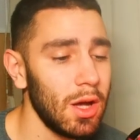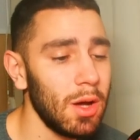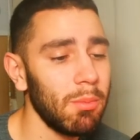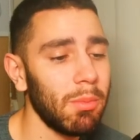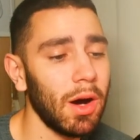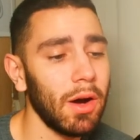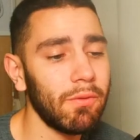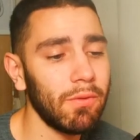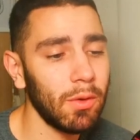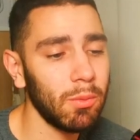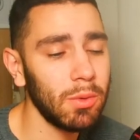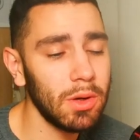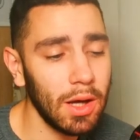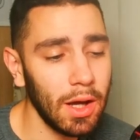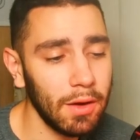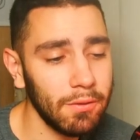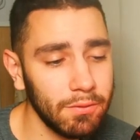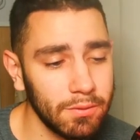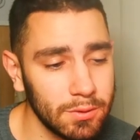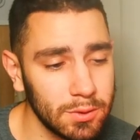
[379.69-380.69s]
But if I would
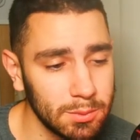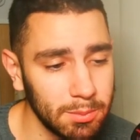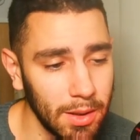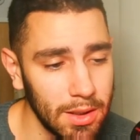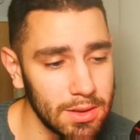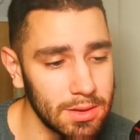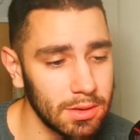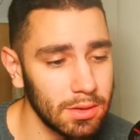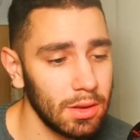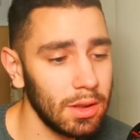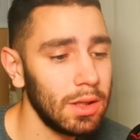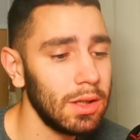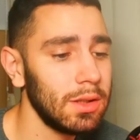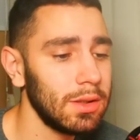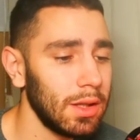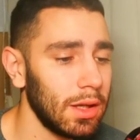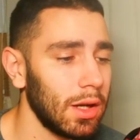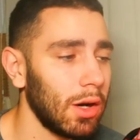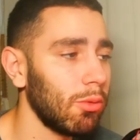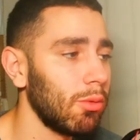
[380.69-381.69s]
have space,
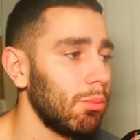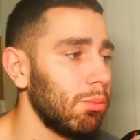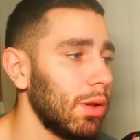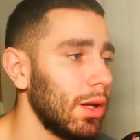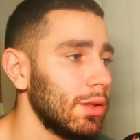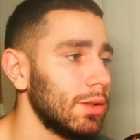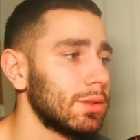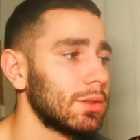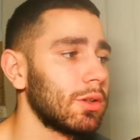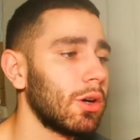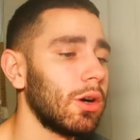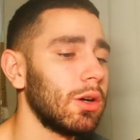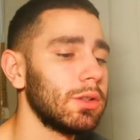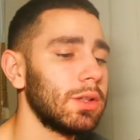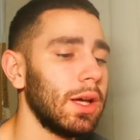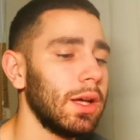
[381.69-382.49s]
then I would play this card.